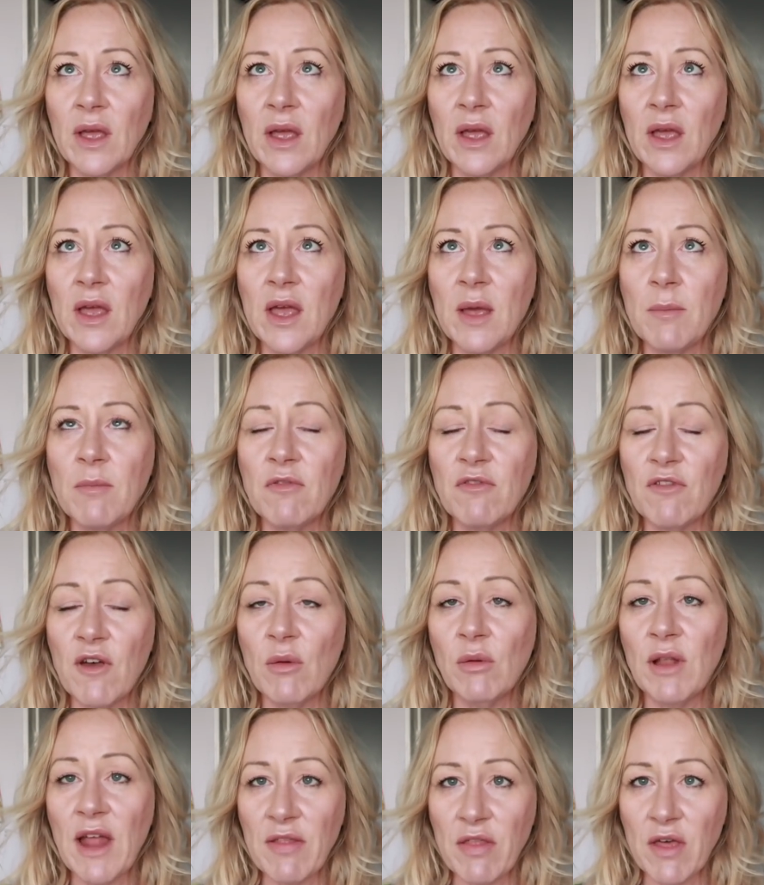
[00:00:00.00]
faux
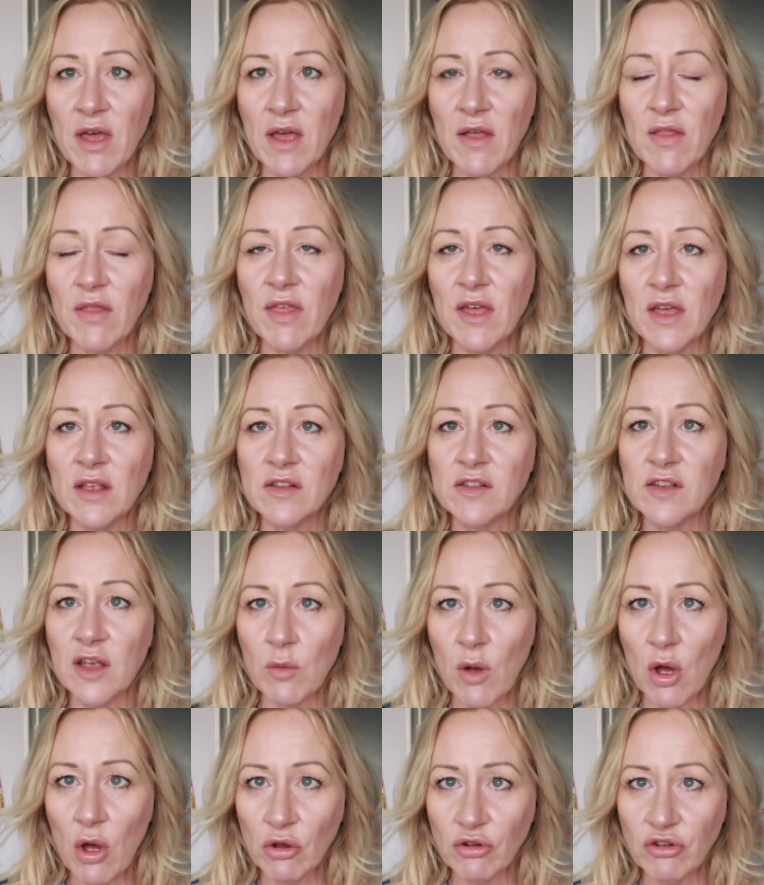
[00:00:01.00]
leather that
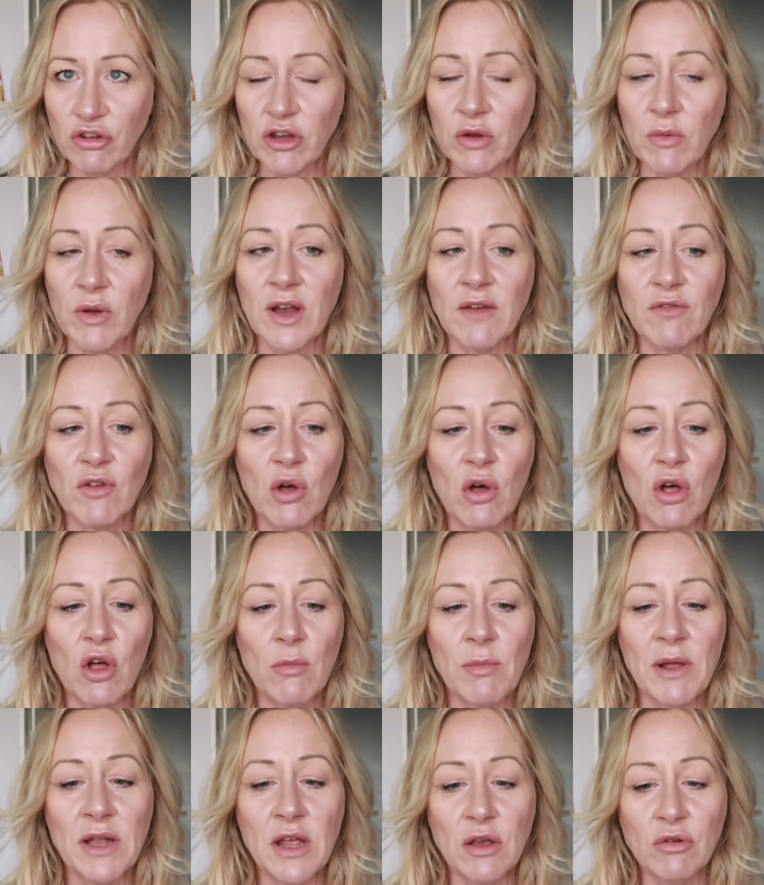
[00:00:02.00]
So Hot do, and I've got
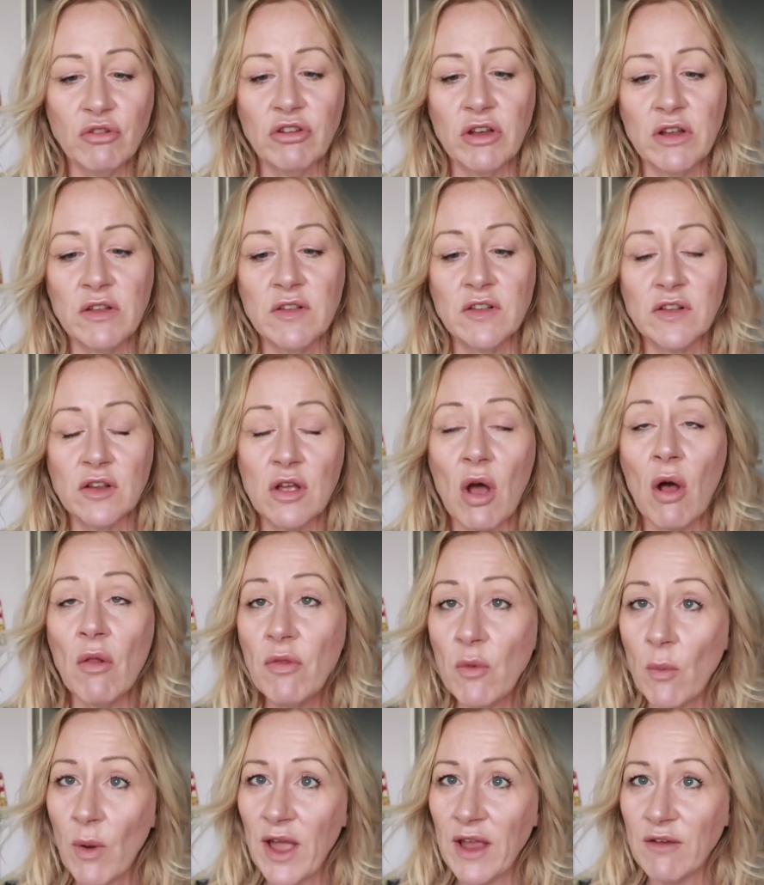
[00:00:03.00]
all my notions
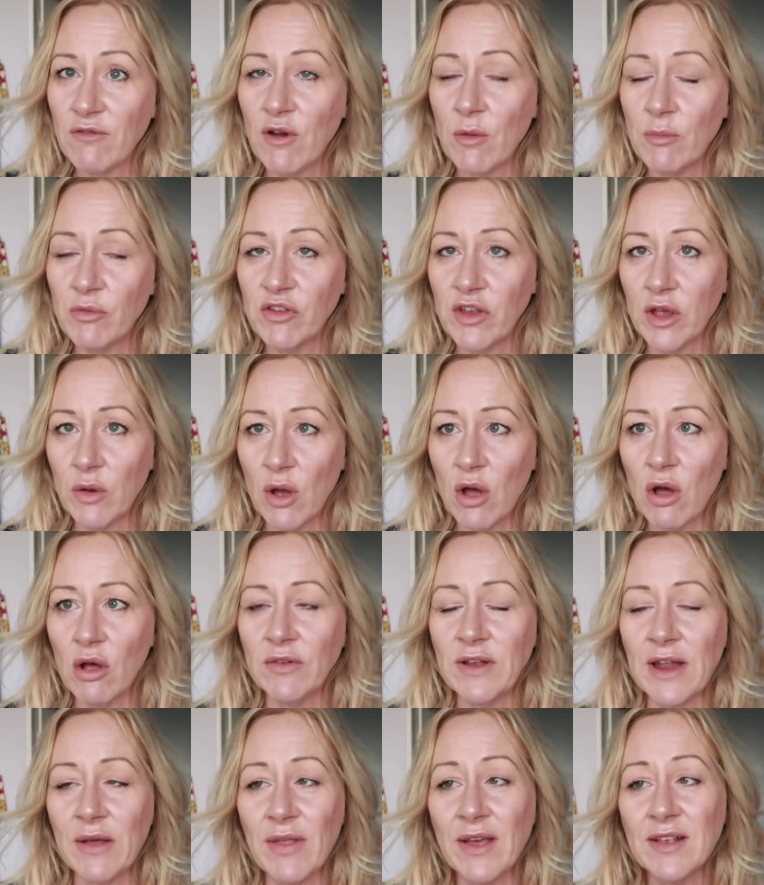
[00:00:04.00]
on the way from So
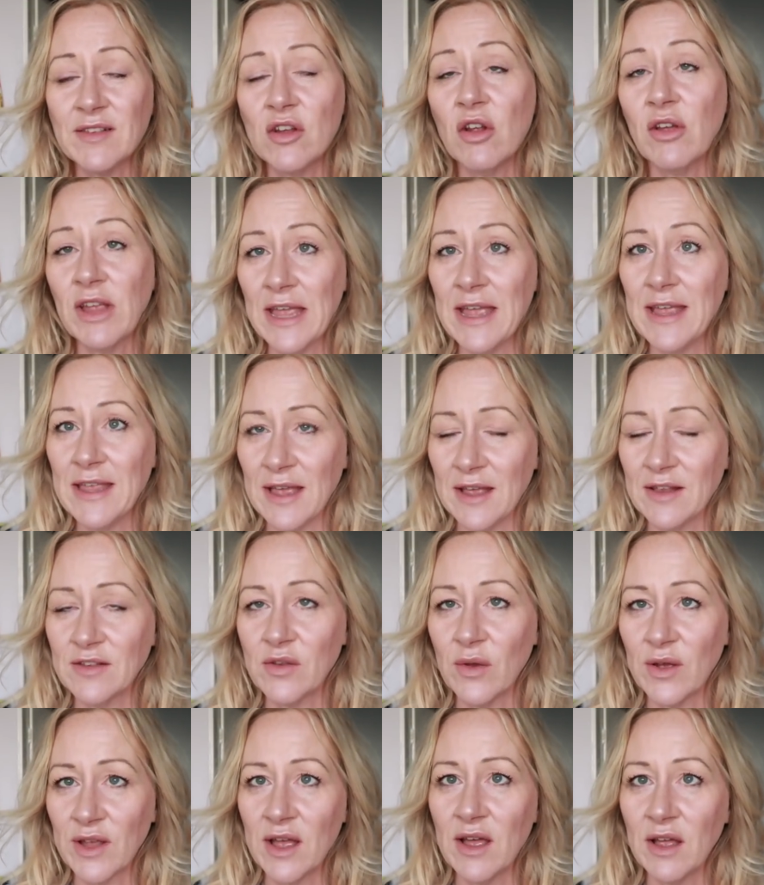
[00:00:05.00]
Hot. Now, that's not here yet,
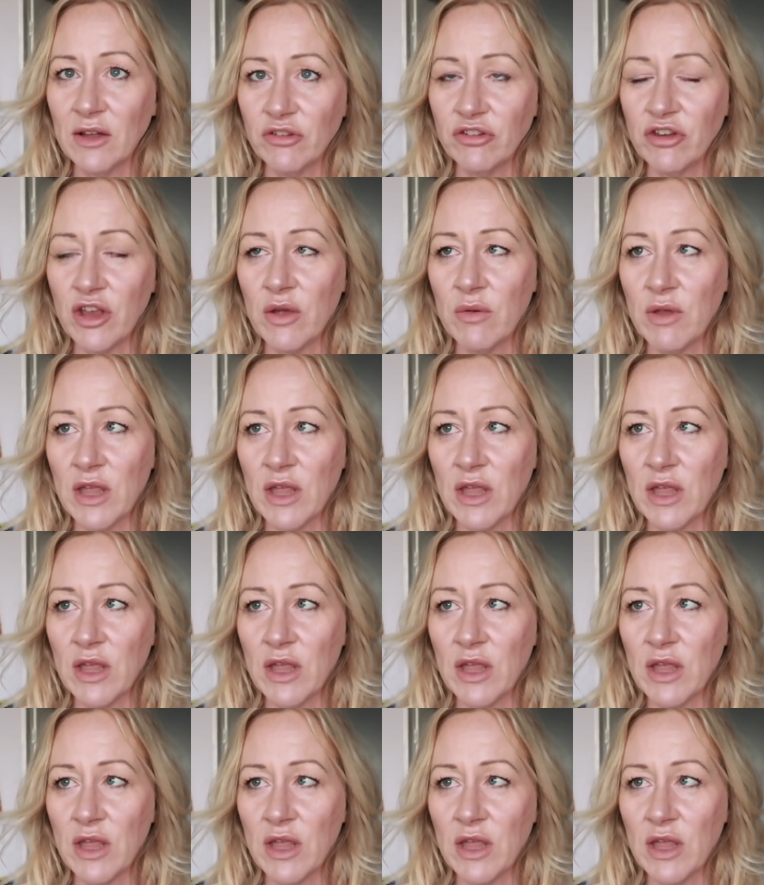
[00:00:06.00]
so I can't show